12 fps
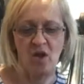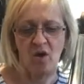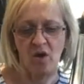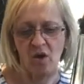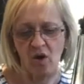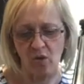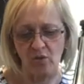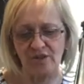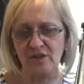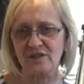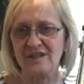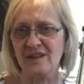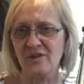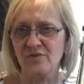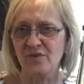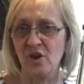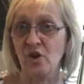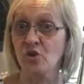holding down
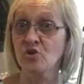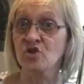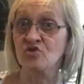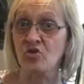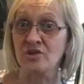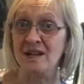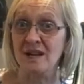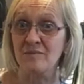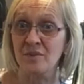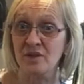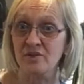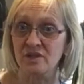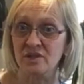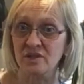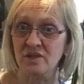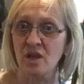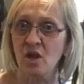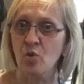good strong down bows
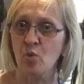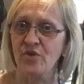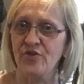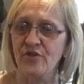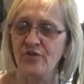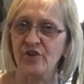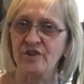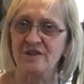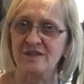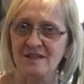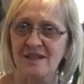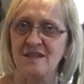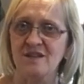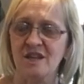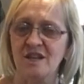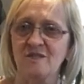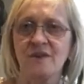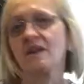with the
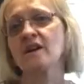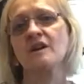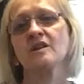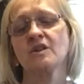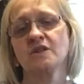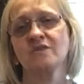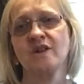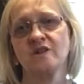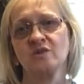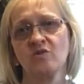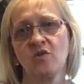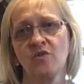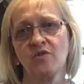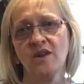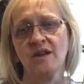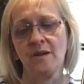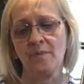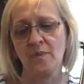index finger. You know, it's a very strong
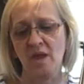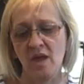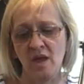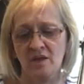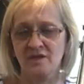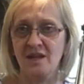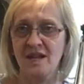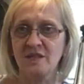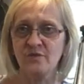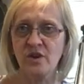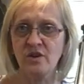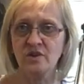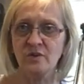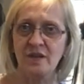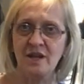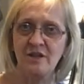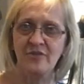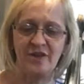finger. So let's focus on the
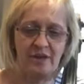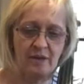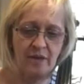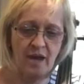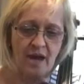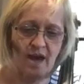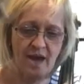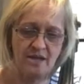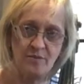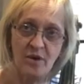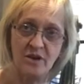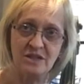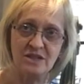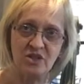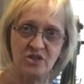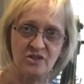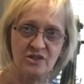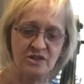little finger, and my
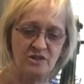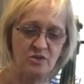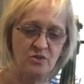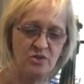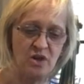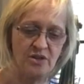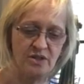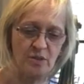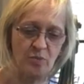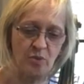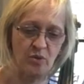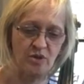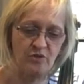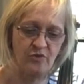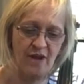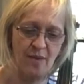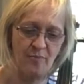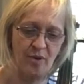suggestion is you start at the point,
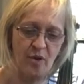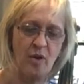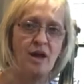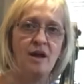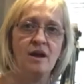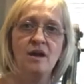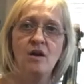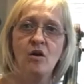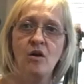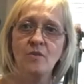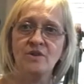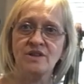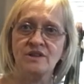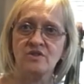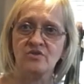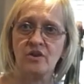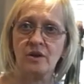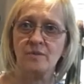flat bow hair on the D
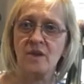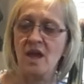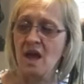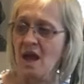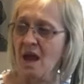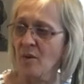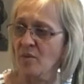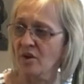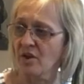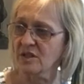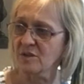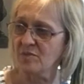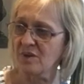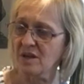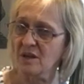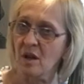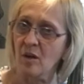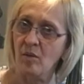string, and we're going to be
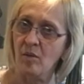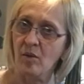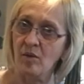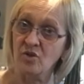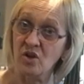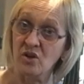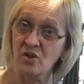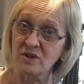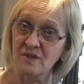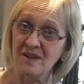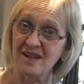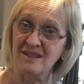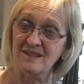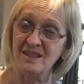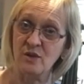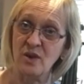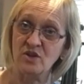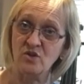doing lots of little
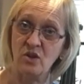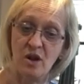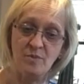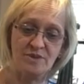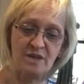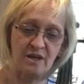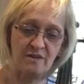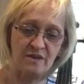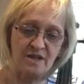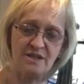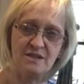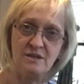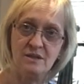sequential ups like this,